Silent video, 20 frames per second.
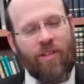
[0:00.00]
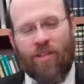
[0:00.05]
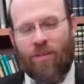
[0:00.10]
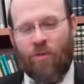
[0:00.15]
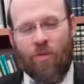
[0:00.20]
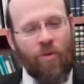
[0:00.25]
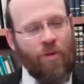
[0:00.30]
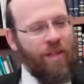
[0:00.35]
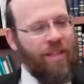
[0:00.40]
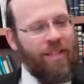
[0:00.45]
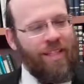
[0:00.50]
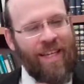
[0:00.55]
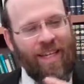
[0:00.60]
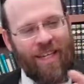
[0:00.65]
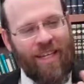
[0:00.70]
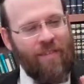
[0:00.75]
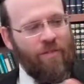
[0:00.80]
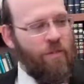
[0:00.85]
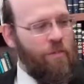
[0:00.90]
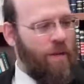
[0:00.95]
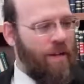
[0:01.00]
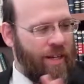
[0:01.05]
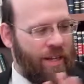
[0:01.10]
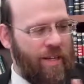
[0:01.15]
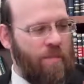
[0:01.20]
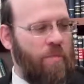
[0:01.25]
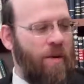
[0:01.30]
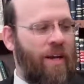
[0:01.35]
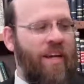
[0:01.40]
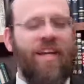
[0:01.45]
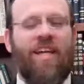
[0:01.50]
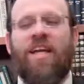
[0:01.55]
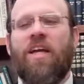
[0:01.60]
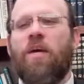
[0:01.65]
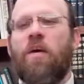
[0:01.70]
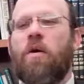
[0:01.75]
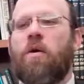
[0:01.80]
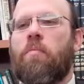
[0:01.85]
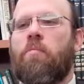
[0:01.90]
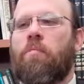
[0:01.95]
talking negative about anybody,
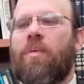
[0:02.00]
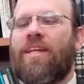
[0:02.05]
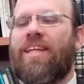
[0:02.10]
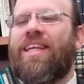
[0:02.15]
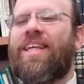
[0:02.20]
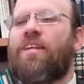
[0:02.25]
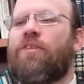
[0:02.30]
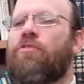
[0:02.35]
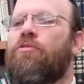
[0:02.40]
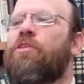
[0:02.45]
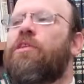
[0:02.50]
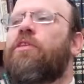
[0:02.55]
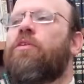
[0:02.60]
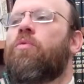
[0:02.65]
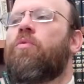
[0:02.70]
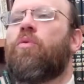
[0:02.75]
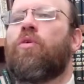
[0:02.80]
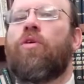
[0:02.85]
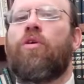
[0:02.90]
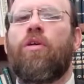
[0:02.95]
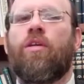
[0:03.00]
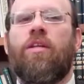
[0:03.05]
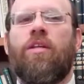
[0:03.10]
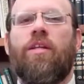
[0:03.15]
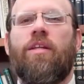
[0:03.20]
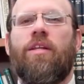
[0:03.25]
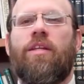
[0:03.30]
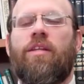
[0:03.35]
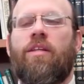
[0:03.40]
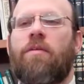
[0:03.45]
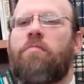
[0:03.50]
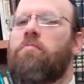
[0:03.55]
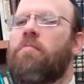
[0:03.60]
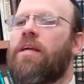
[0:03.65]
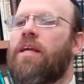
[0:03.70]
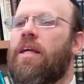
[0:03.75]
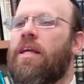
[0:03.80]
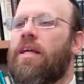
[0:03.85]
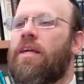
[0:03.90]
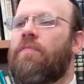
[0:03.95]
but he used the word, to
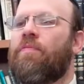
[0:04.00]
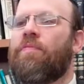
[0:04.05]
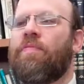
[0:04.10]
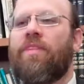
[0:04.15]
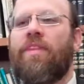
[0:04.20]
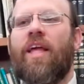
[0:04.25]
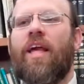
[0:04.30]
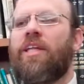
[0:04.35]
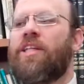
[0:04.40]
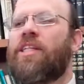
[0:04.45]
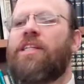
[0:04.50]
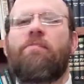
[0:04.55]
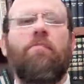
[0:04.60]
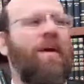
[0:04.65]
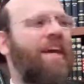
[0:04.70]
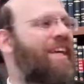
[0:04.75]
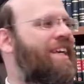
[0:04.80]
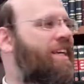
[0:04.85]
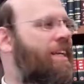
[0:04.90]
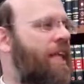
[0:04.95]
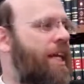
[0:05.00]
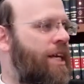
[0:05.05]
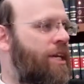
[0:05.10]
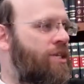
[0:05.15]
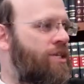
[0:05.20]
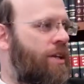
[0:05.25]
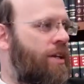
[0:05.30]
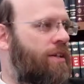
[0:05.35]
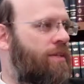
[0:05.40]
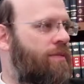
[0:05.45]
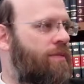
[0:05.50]
me, that's speculation.